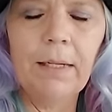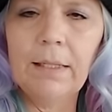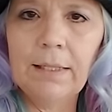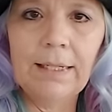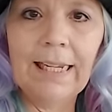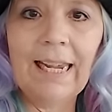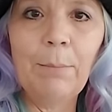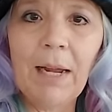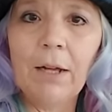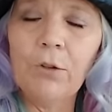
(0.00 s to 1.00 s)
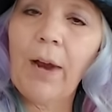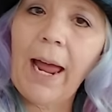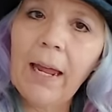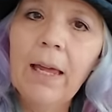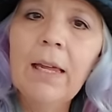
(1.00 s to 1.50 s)
This is to keep me on
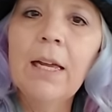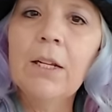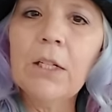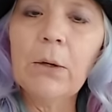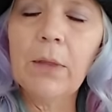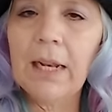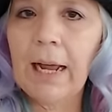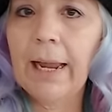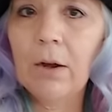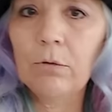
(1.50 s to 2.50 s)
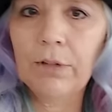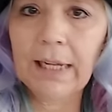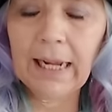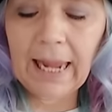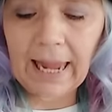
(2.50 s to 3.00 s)
track so that I
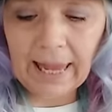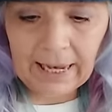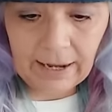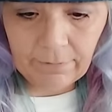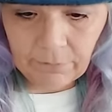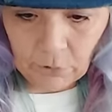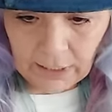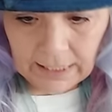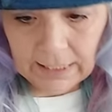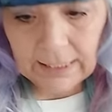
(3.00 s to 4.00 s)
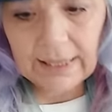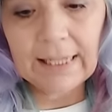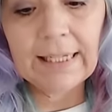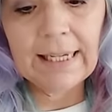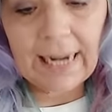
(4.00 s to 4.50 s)
hopefully can avoid
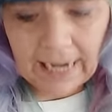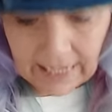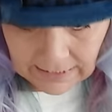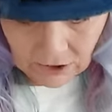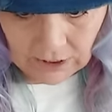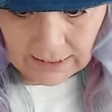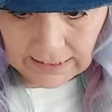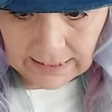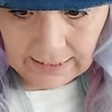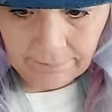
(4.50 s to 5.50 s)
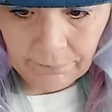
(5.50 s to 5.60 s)
the tangent.